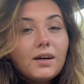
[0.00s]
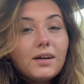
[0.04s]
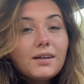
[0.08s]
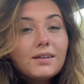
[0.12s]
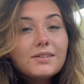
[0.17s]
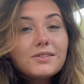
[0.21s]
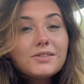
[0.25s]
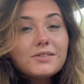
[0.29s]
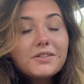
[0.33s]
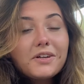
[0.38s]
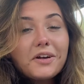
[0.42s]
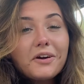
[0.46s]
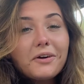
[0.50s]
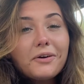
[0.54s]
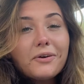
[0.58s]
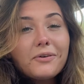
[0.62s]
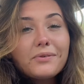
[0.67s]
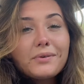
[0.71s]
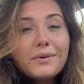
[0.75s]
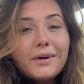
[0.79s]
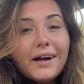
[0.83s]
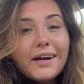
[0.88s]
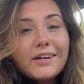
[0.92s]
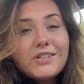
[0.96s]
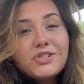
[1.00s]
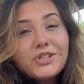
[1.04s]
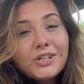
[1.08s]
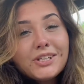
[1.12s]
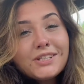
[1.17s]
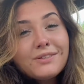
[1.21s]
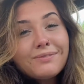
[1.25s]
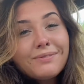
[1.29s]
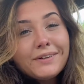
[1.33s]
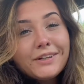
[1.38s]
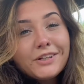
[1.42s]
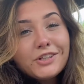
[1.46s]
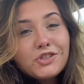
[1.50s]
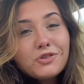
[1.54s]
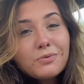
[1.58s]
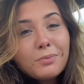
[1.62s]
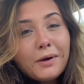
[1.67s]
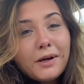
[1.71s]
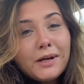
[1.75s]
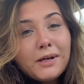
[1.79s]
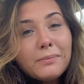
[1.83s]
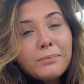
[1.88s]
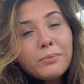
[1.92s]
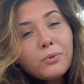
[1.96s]
So I just finished
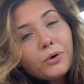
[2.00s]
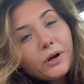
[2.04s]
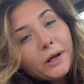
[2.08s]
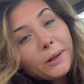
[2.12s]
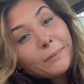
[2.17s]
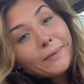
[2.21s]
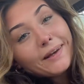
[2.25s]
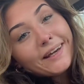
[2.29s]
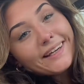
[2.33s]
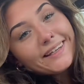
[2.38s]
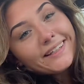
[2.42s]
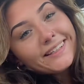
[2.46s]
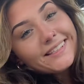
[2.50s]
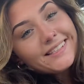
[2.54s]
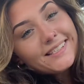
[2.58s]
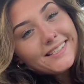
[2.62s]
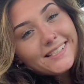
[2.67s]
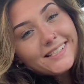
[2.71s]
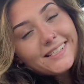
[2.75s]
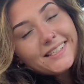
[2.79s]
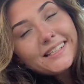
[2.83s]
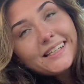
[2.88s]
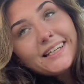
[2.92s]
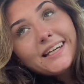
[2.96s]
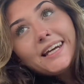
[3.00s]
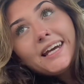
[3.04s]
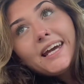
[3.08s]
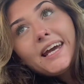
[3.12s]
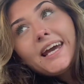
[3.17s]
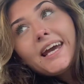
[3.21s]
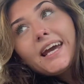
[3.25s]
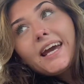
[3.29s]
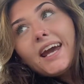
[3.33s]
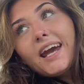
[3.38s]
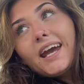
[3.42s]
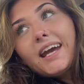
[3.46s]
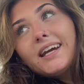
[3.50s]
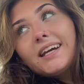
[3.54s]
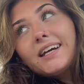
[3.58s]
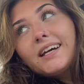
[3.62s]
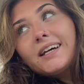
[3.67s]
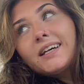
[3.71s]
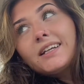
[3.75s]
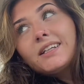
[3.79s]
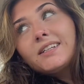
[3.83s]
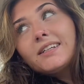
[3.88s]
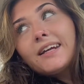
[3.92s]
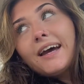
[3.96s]
my appointment
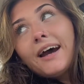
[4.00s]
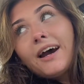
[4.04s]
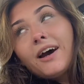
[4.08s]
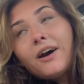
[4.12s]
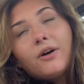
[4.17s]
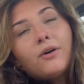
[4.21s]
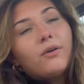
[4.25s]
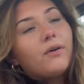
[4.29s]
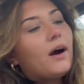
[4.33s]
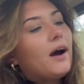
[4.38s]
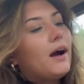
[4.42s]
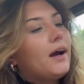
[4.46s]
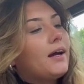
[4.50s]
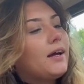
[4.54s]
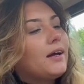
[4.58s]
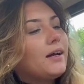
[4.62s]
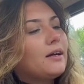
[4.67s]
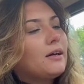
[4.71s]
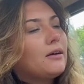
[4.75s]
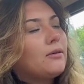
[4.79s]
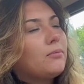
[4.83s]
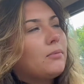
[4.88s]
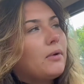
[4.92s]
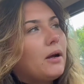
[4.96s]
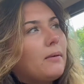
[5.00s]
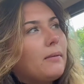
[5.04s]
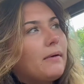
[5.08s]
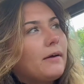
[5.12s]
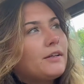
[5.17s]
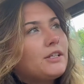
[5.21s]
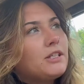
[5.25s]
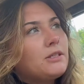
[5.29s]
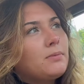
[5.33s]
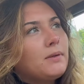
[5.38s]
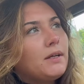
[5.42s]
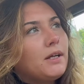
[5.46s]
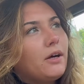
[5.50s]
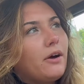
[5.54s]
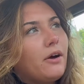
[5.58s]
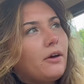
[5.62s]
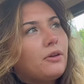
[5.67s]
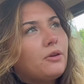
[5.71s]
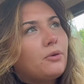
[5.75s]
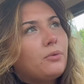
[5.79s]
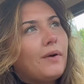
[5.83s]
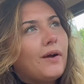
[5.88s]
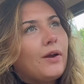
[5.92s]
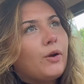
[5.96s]
and now I am about to be on
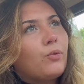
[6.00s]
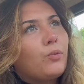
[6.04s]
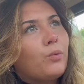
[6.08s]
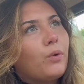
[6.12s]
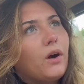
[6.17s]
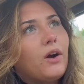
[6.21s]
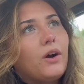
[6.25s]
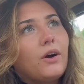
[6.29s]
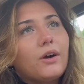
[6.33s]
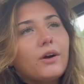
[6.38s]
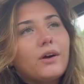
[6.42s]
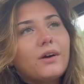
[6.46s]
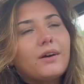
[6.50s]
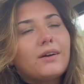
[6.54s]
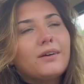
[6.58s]
the way to work.